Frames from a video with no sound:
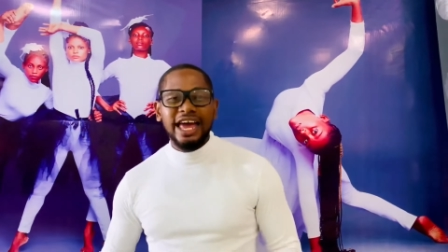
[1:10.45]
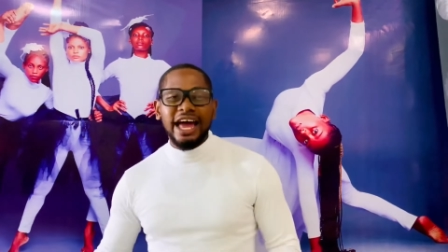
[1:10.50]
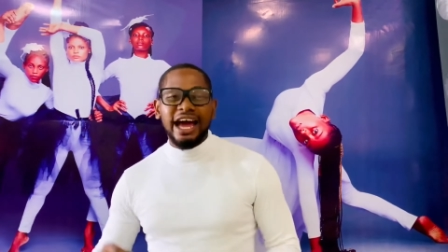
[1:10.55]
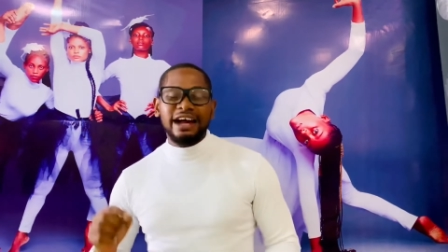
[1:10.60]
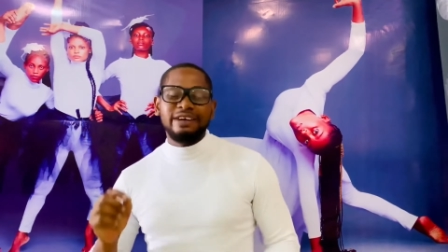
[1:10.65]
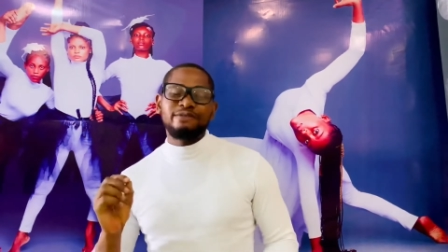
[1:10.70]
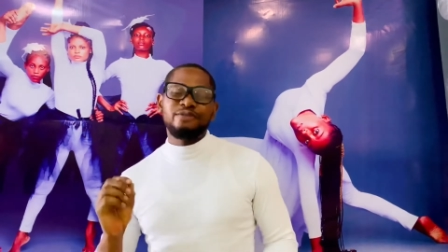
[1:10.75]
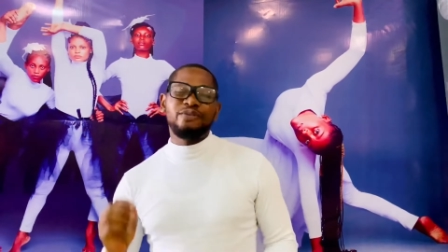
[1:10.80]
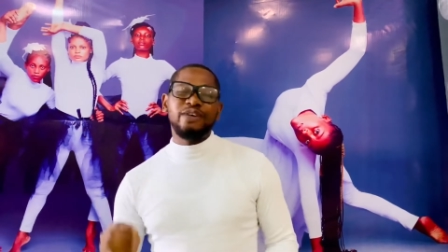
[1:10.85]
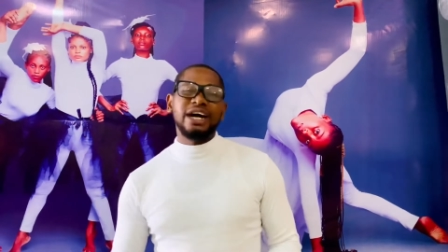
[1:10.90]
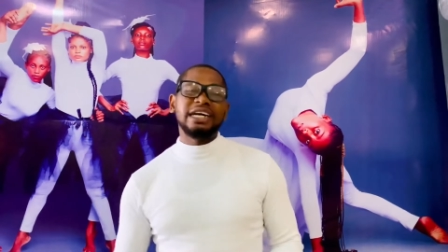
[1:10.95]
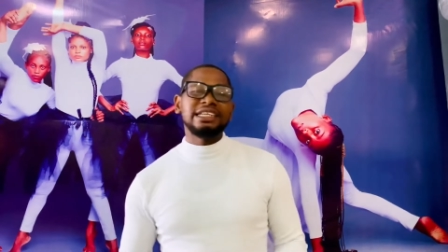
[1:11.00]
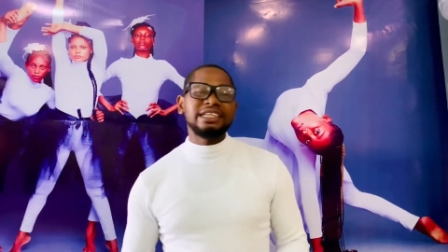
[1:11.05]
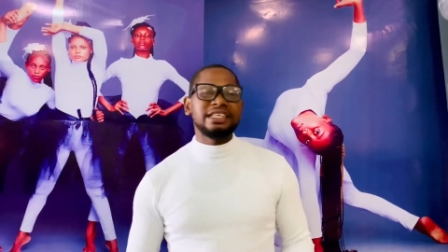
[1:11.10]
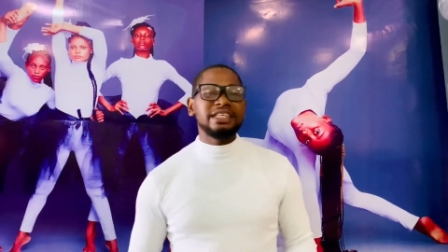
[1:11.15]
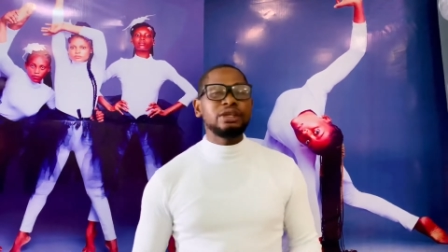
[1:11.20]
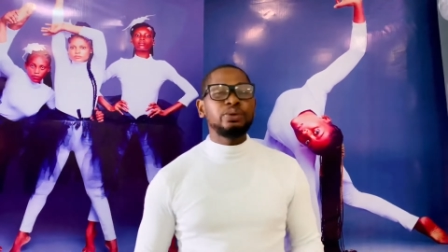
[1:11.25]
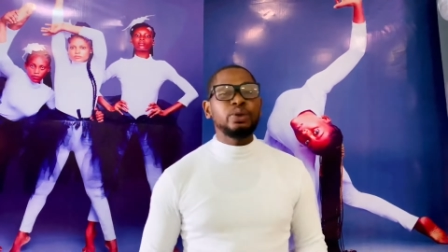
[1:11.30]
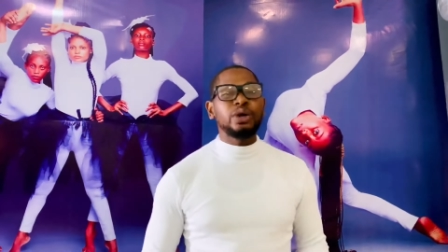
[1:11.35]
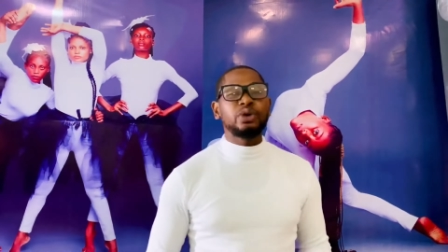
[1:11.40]
And
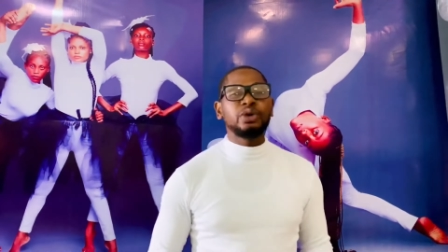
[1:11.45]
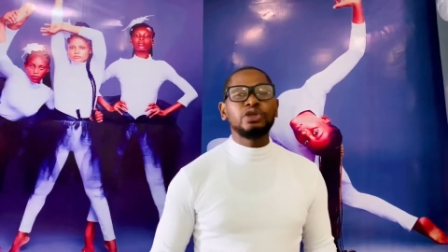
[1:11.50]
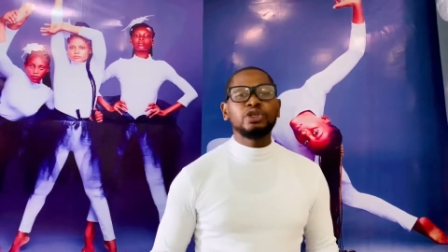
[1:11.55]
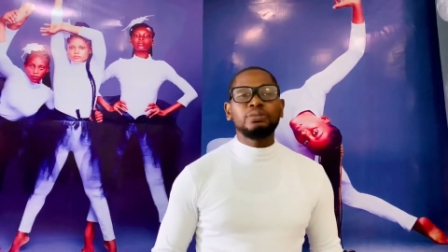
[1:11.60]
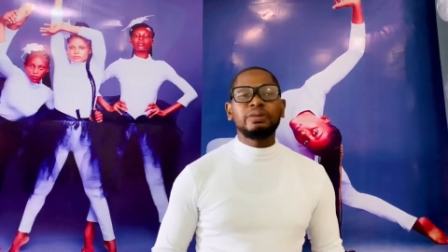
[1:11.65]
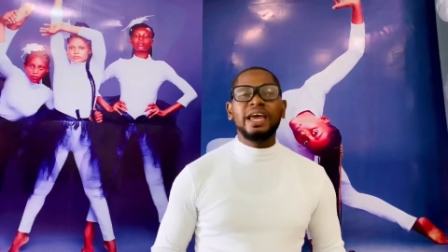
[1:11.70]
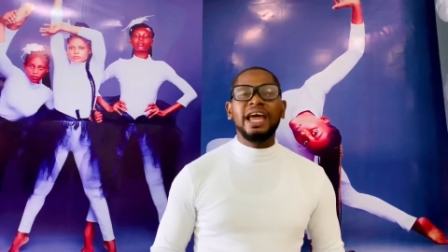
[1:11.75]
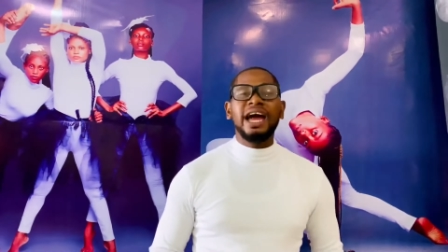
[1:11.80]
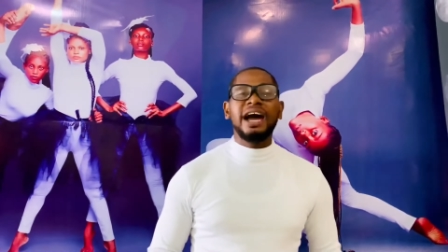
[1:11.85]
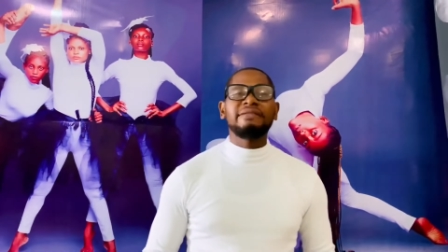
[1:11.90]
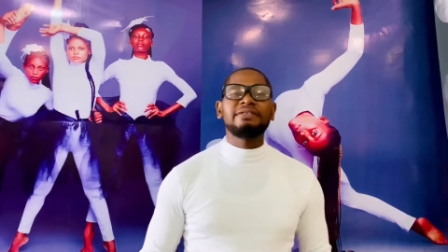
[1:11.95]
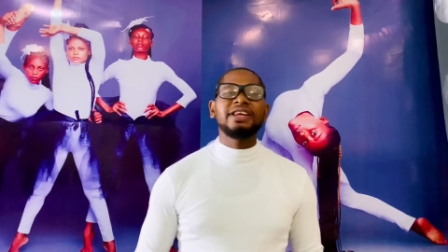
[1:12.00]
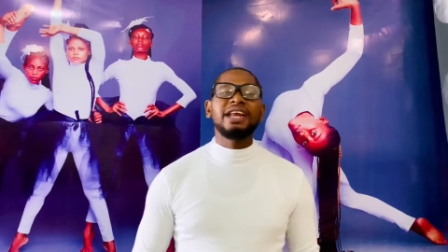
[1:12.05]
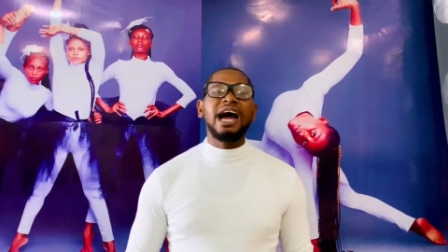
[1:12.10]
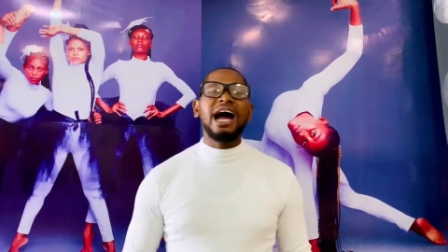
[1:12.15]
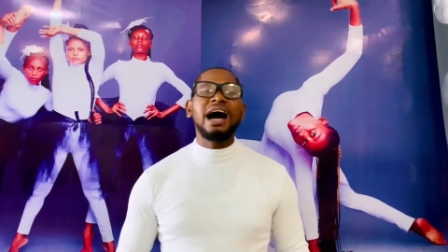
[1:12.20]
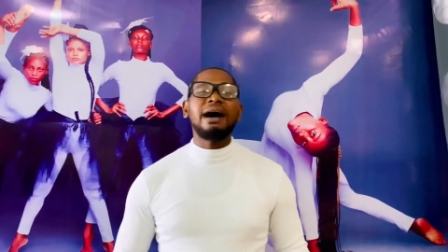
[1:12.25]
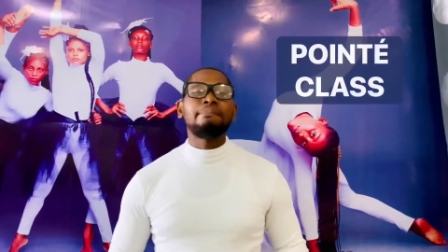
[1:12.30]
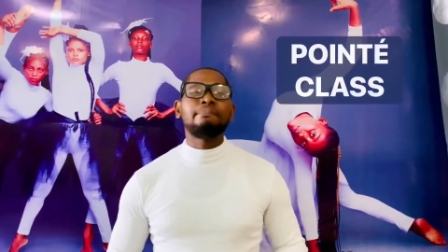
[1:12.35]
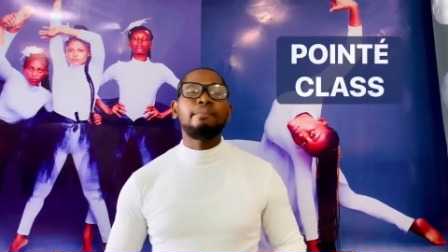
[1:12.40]
finally, we're going to be having
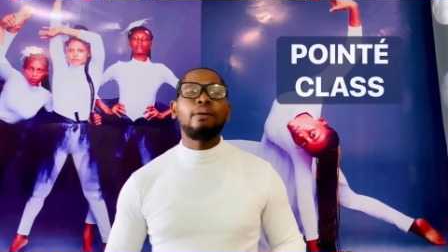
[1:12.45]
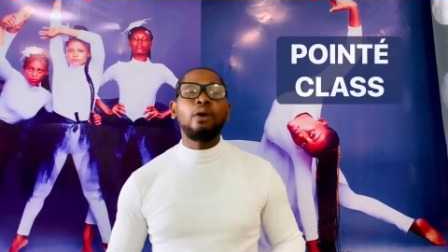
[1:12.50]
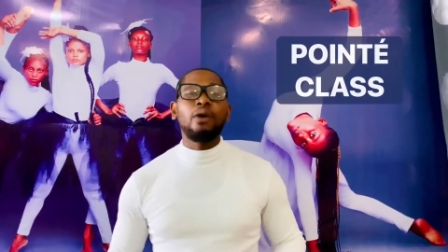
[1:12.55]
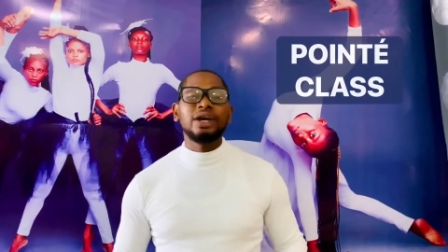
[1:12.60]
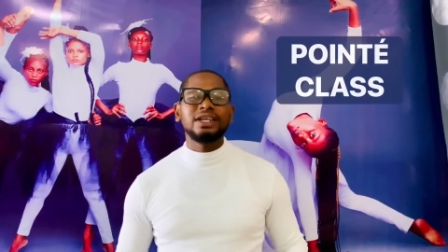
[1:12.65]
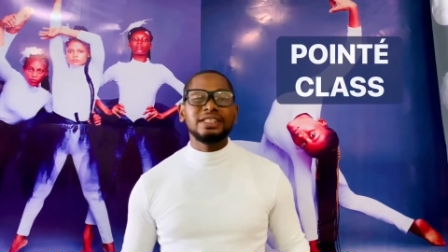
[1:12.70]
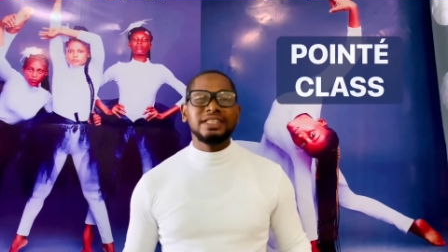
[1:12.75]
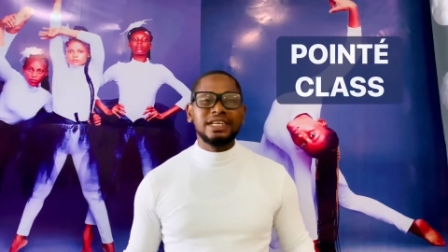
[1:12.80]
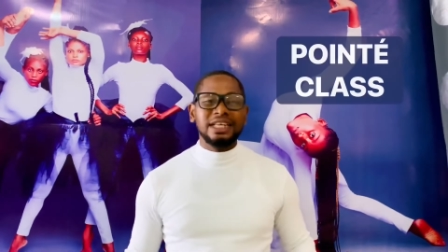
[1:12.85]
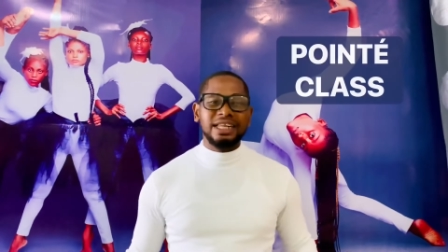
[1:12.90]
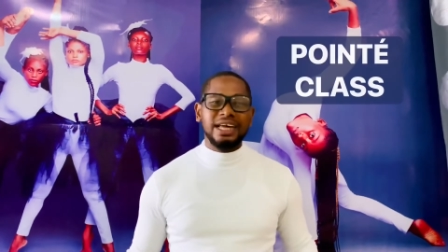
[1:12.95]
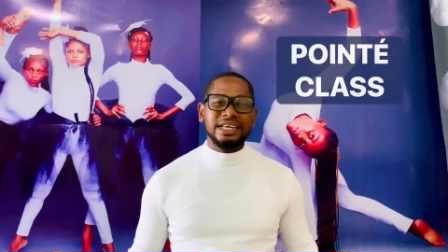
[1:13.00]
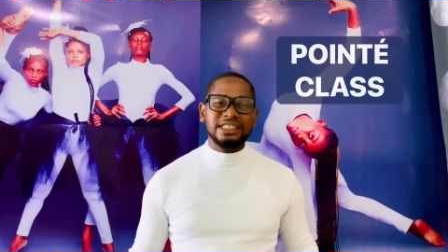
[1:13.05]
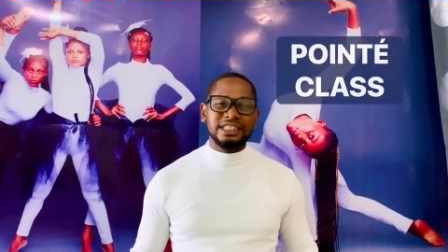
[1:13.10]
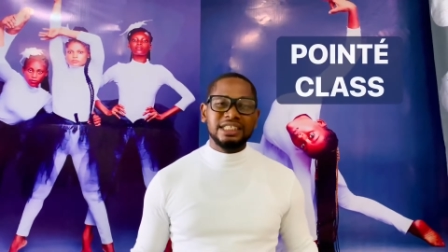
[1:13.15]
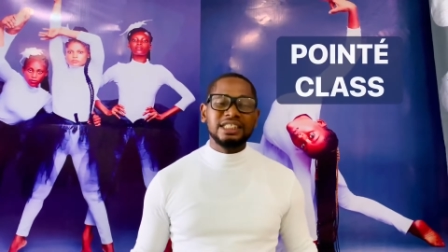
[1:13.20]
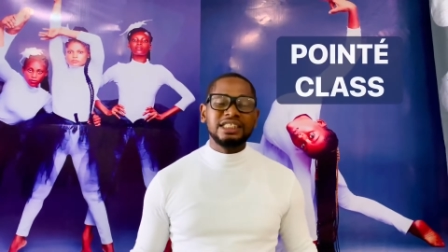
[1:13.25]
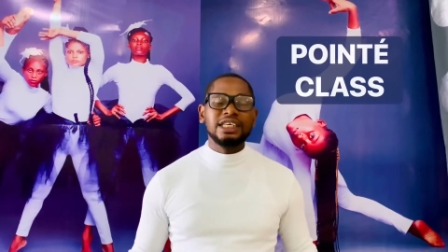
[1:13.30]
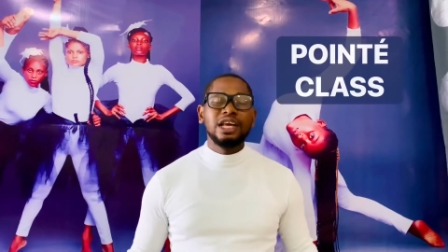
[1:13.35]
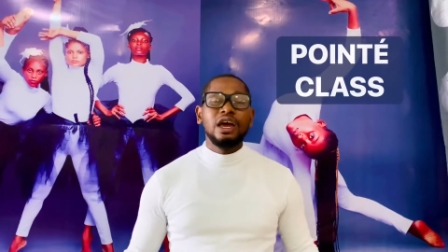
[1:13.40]
our pointe
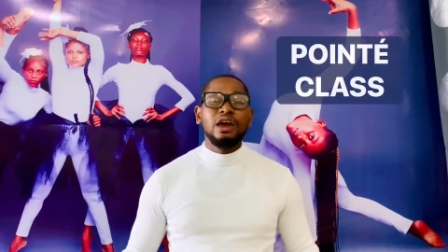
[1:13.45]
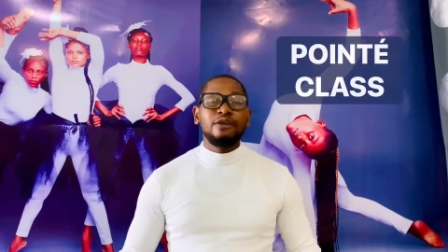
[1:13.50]
classes